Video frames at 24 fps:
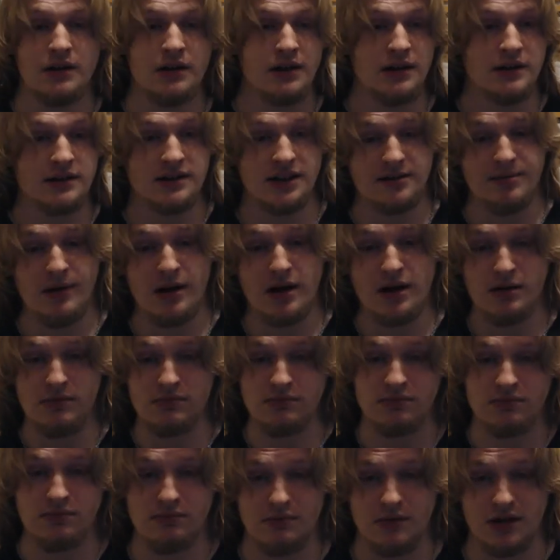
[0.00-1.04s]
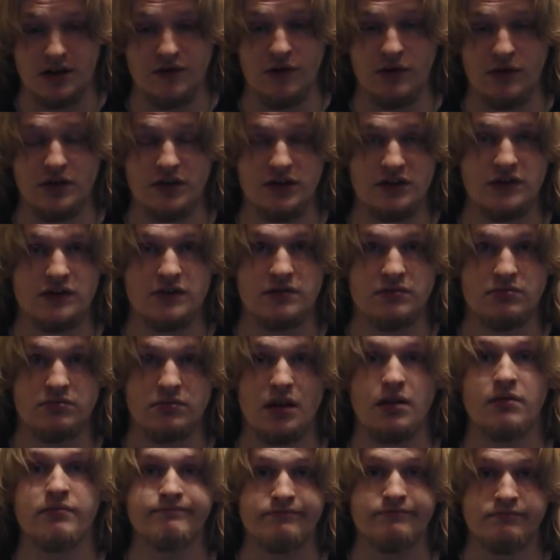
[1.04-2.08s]
That's about it. Mixed voice.
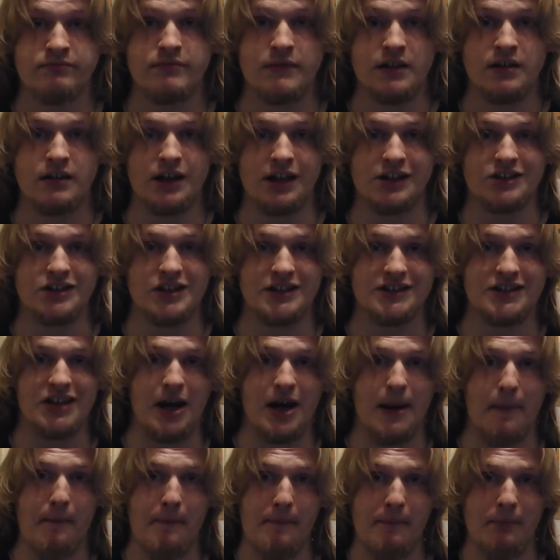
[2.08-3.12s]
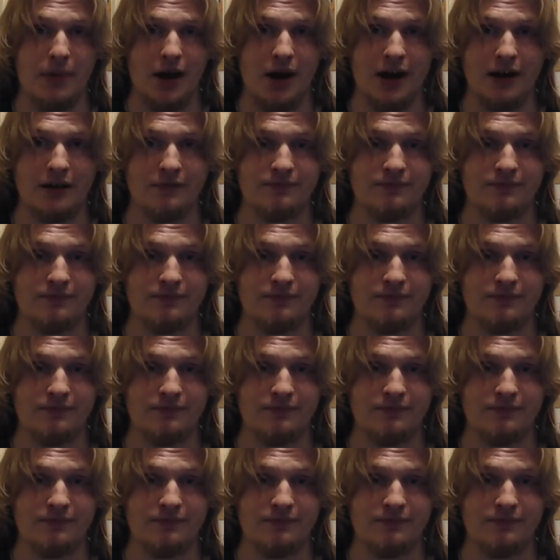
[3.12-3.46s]
Yeah. Catch you next time. Bye.